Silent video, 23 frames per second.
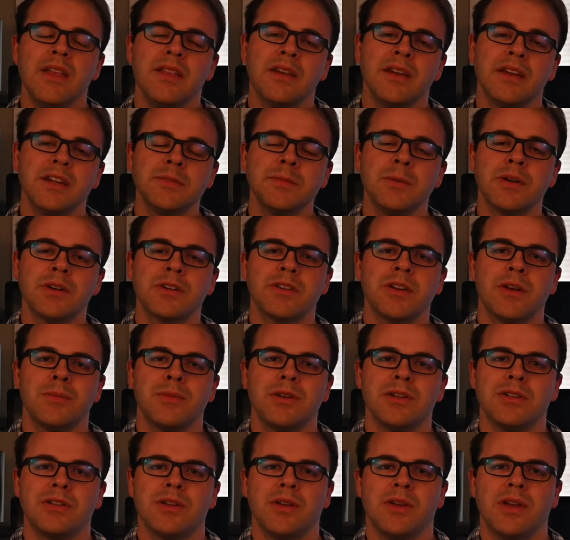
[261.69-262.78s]
The next picture I'm going
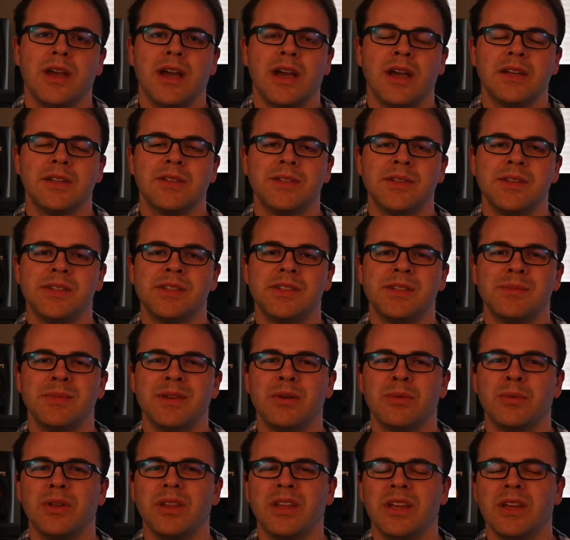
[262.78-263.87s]
to show you guys is
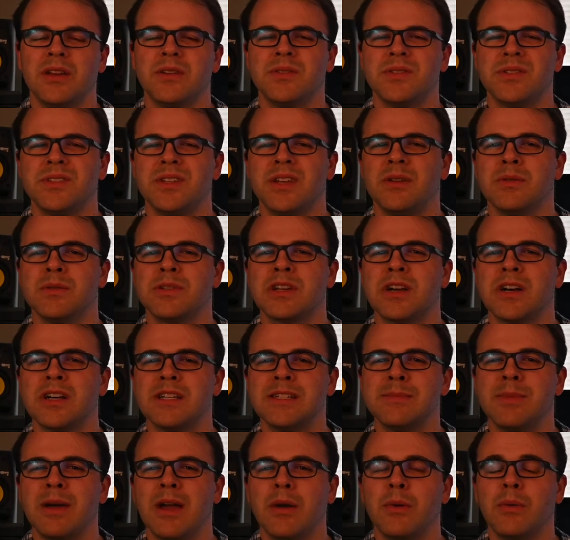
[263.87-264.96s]
something really interesting. It was
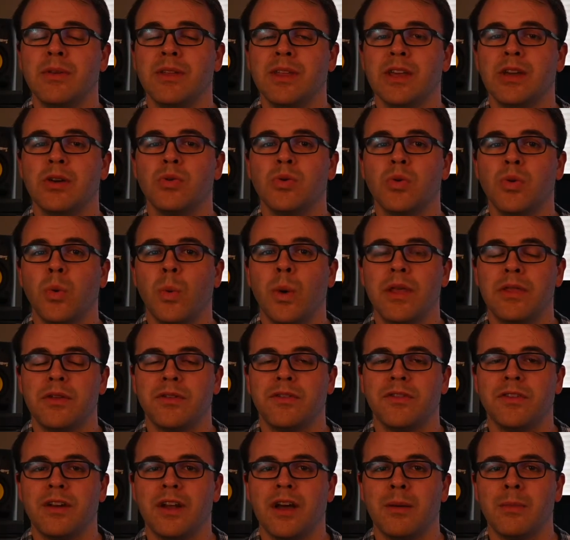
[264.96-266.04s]
caused by a really cool weather
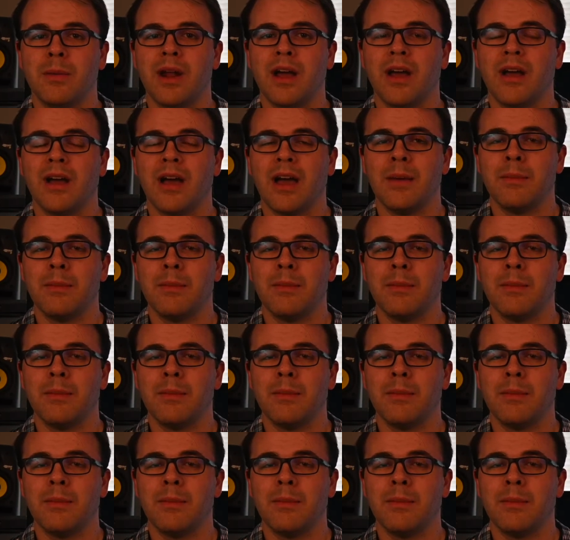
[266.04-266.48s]
phenomenon.